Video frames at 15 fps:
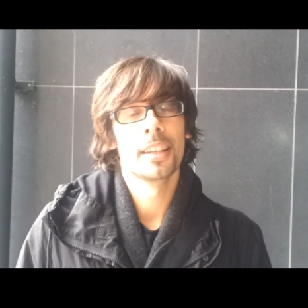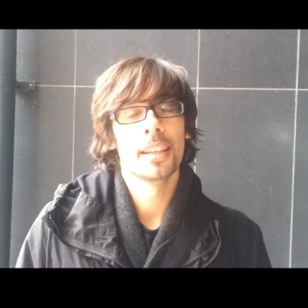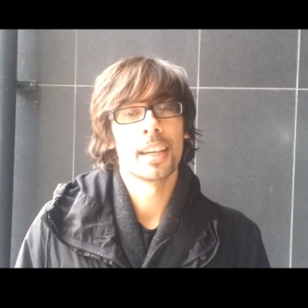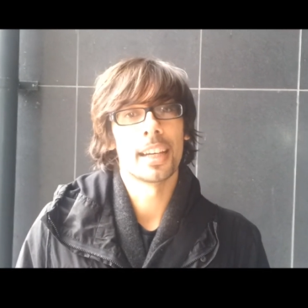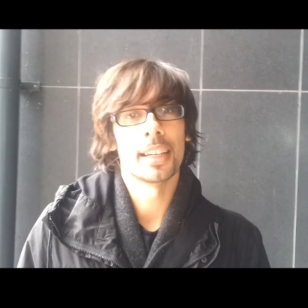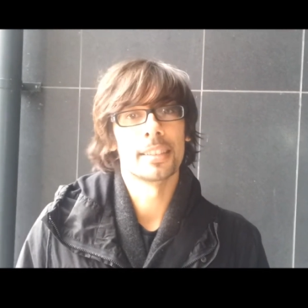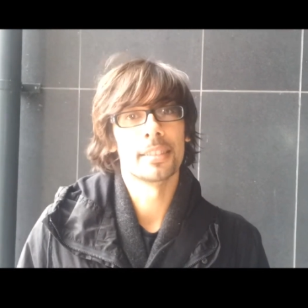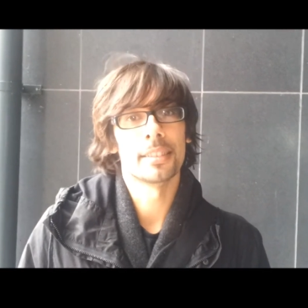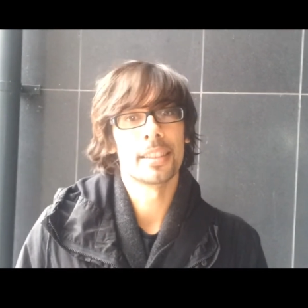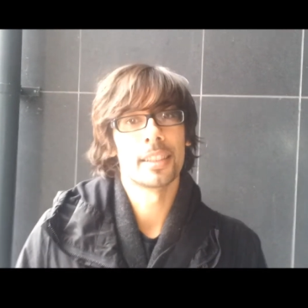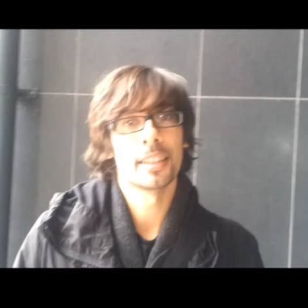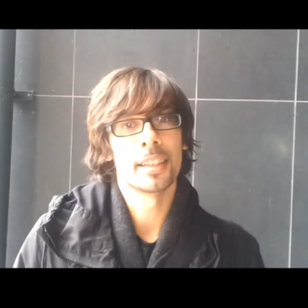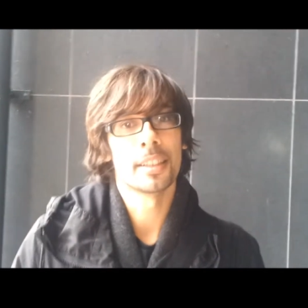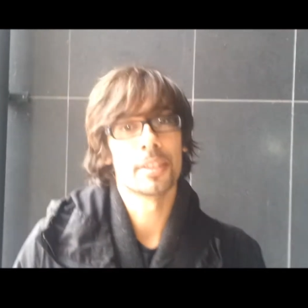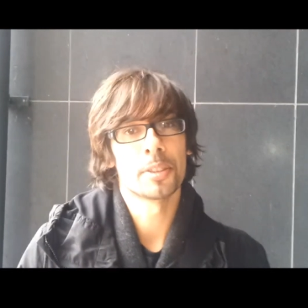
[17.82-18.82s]
And
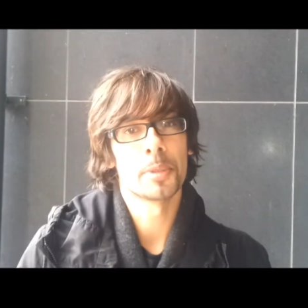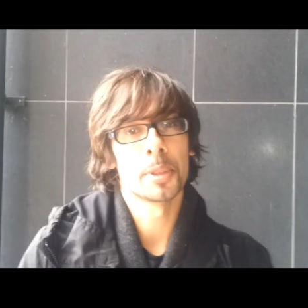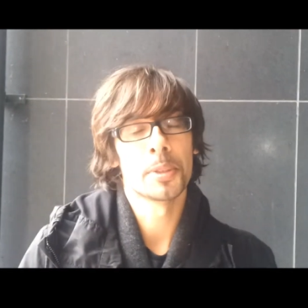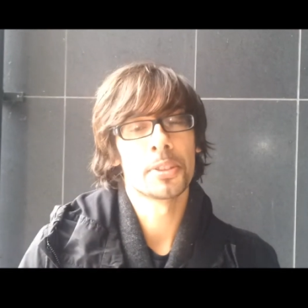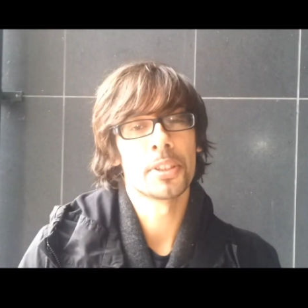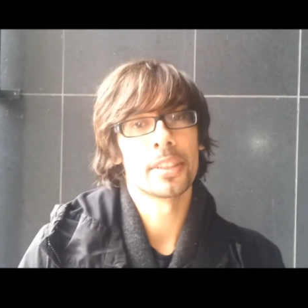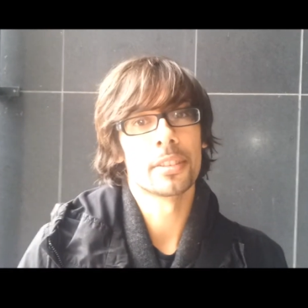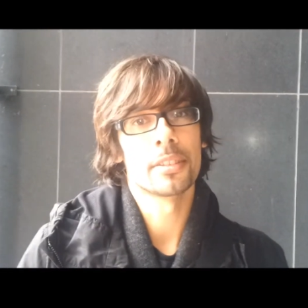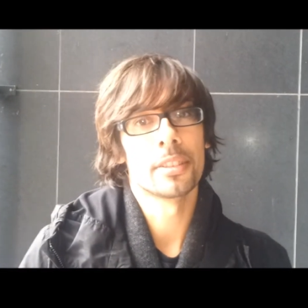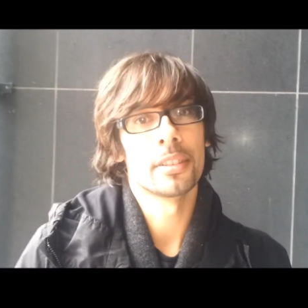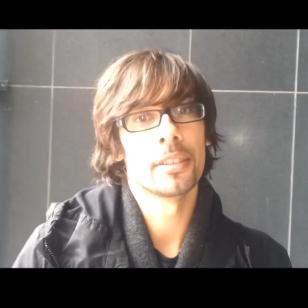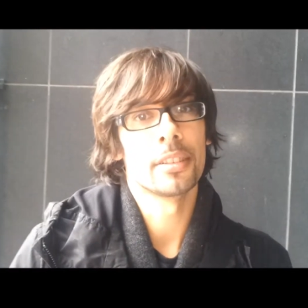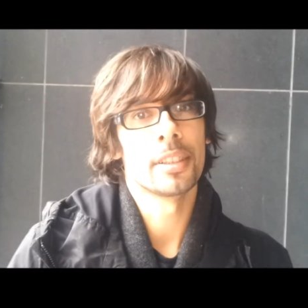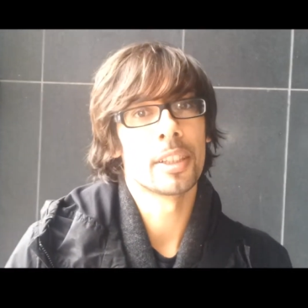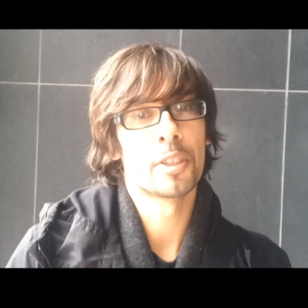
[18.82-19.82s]
uh, so we were sent
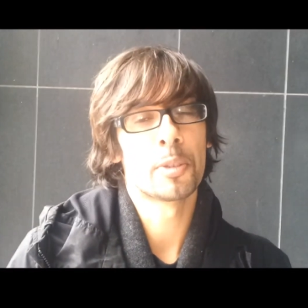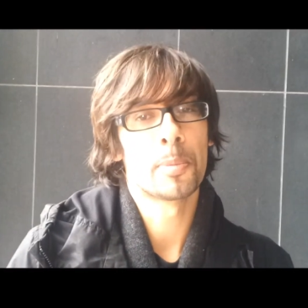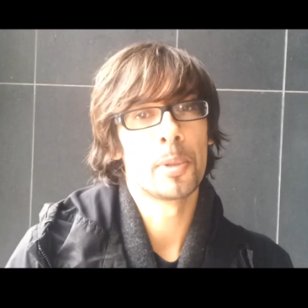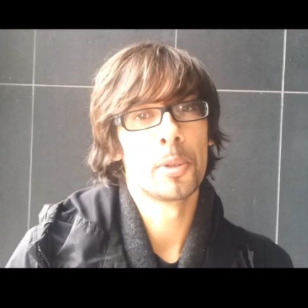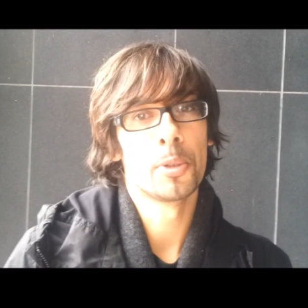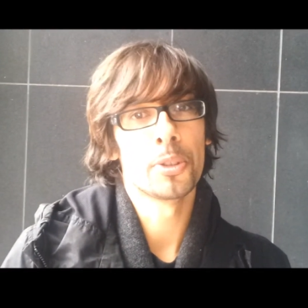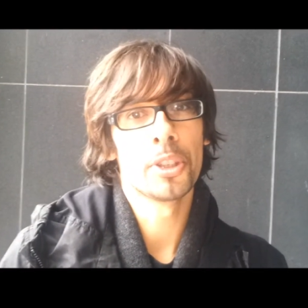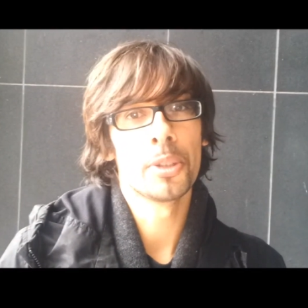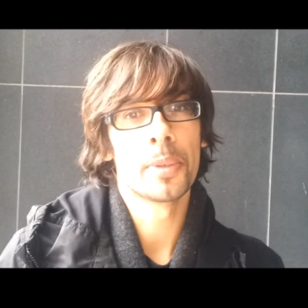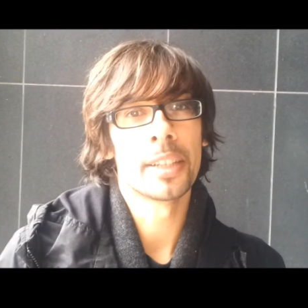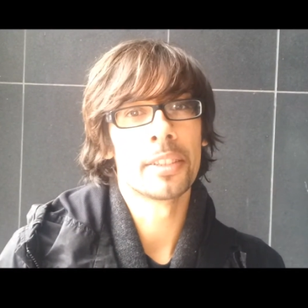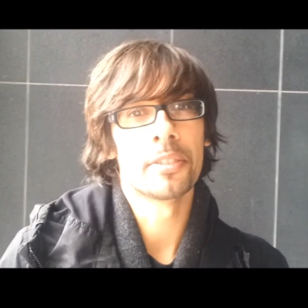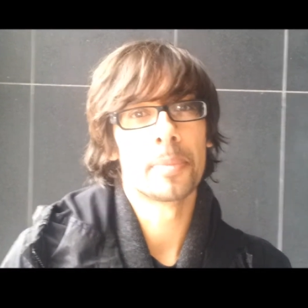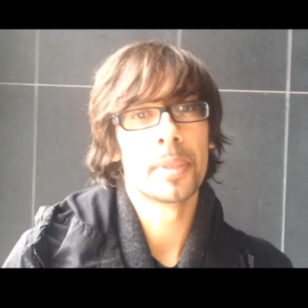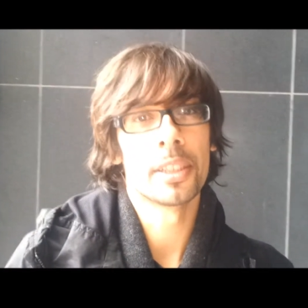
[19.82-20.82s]
to explore new
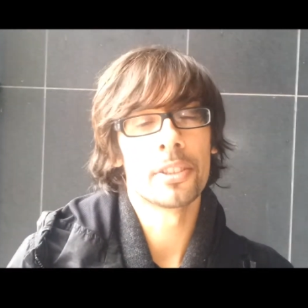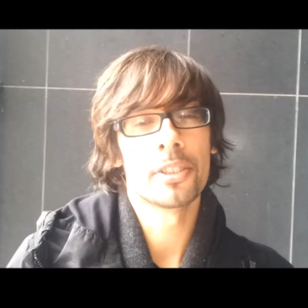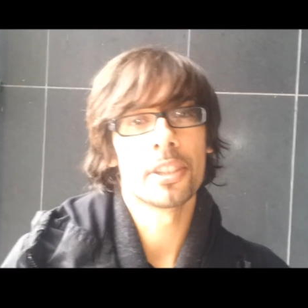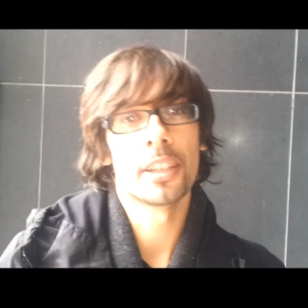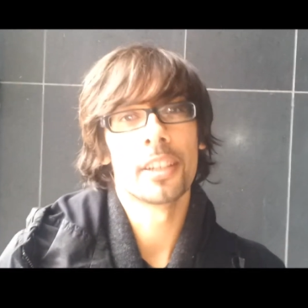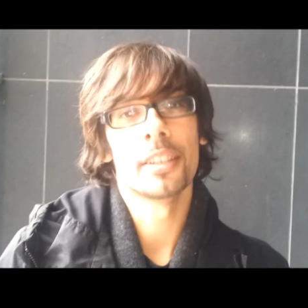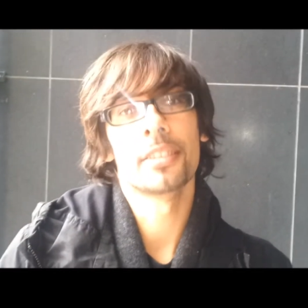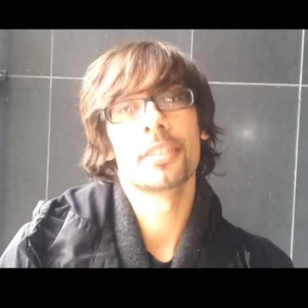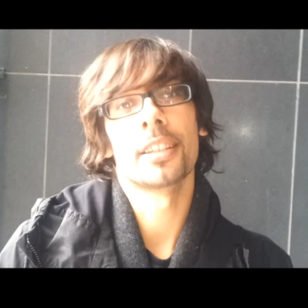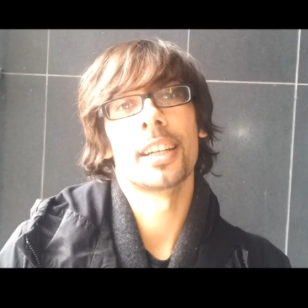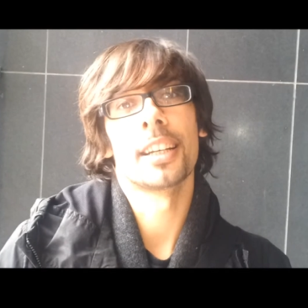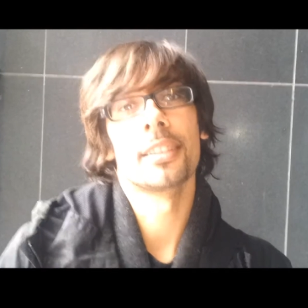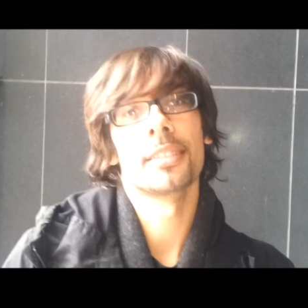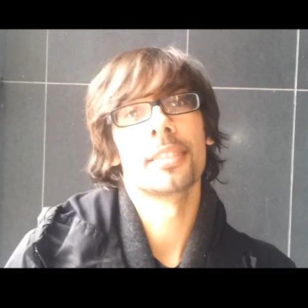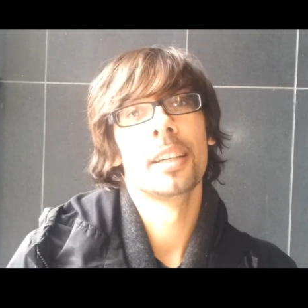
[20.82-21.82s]
ways of being church
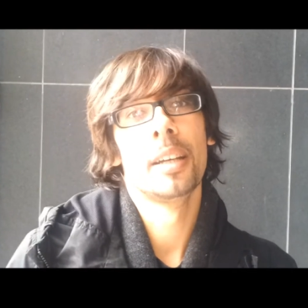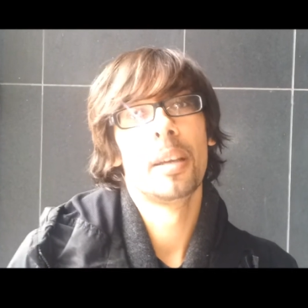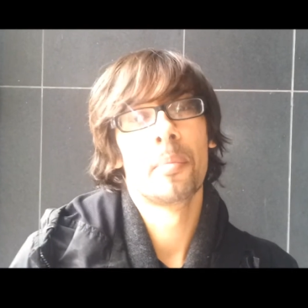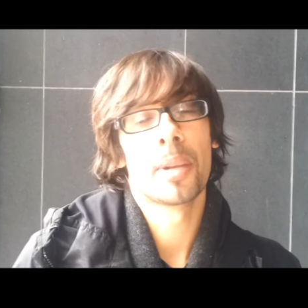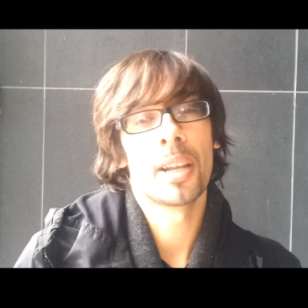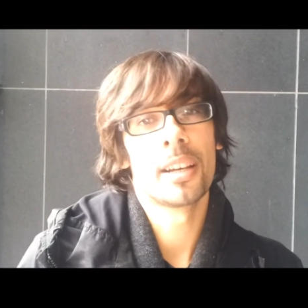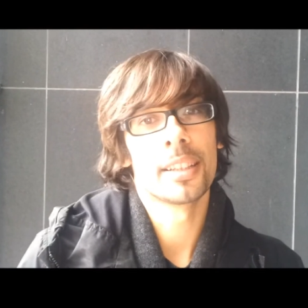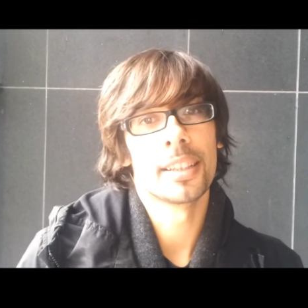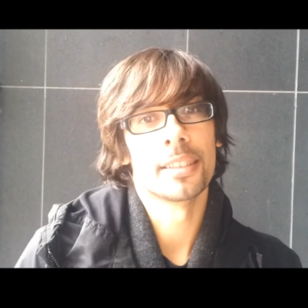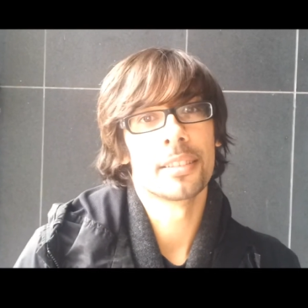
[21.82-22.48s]
and planting